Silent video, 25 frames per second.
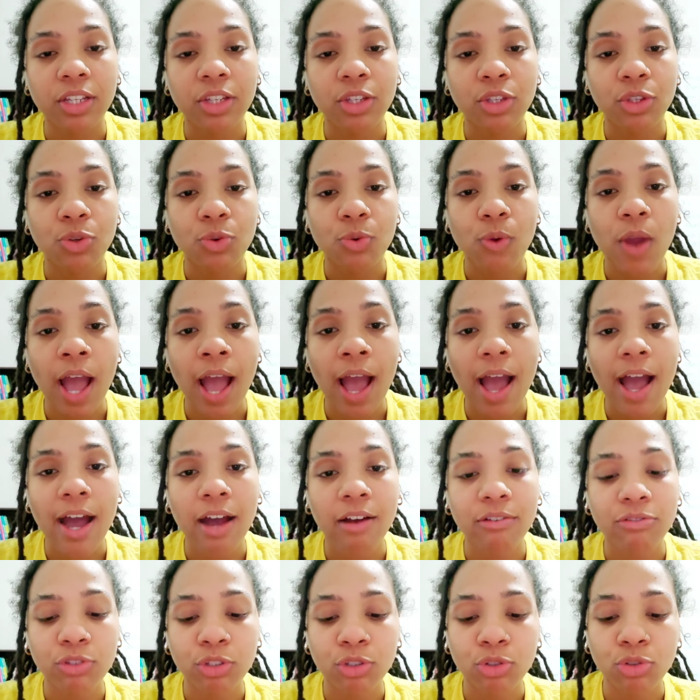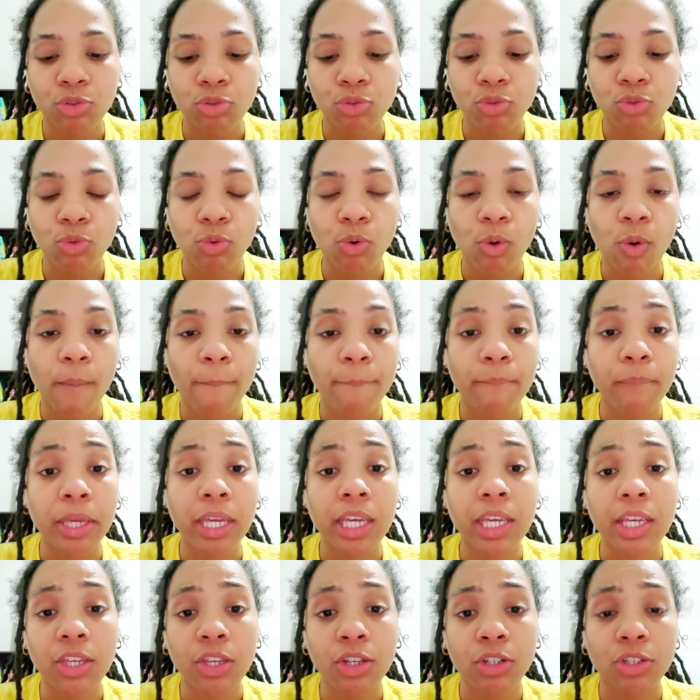you have to
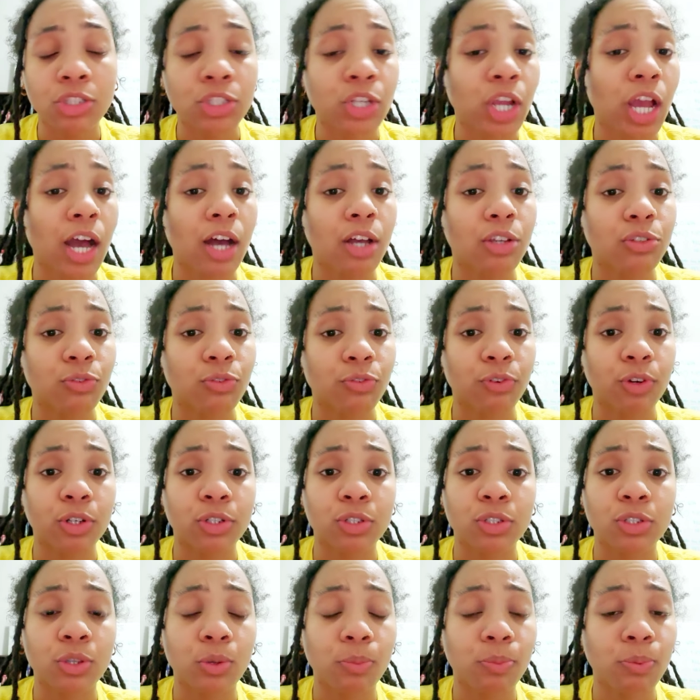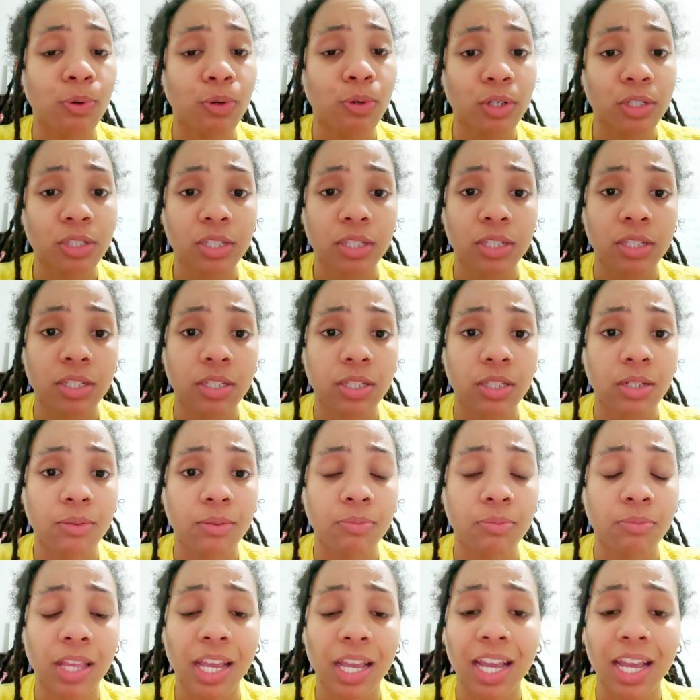be your child's first support system.